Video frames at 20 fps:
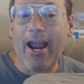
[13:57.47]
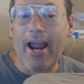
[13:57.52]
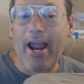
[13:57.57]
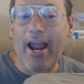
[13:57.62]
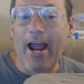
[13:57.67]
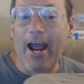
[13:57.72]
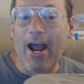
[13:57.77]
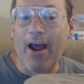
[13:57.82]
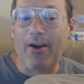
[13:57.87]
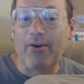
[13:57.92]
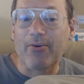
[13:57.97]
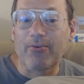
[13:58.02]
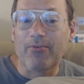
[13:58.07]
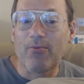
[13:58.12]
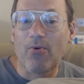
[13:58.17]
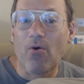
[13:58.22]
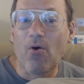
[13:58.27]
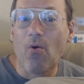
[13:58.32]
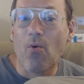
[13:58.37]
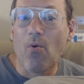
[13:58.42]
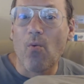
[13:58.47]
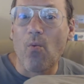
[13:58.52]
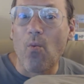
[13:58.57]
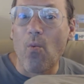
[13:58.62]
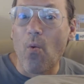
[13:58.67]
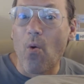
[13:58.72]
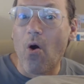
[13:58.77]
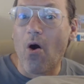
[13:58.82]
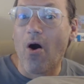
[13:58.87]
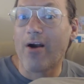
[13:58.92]
And
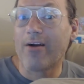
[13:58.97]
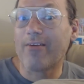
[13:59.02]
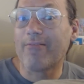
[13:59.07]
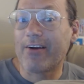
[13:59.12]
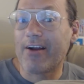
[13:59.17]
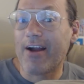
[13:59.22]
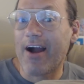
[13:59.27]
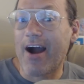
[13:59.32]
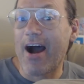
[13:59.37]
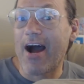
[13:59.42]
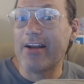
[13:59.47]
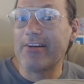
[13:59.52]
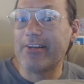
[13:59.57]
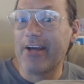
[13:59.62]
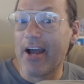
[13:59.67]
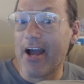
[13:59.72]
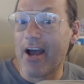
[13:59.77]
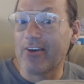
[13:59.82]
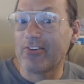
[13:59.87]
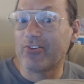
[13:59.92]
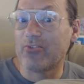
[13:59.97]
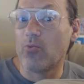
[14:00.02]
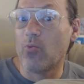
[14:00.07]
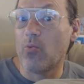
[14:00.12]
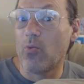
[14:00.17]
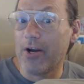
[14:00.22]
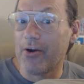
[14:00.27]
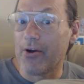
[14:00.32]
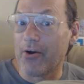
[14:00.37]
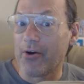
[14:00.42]
one of the contest
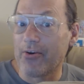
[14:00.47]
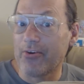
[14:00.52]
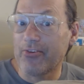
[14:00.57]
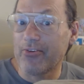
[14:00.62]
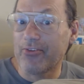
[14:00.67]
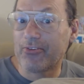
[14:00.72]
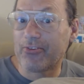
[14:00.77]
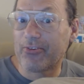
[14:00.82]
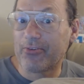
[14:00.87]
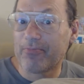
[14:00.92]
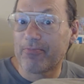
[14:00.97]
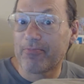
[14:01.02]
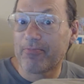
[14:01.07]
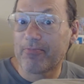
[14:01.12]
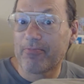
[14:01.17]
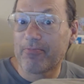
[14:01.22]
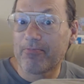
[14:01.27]
winners,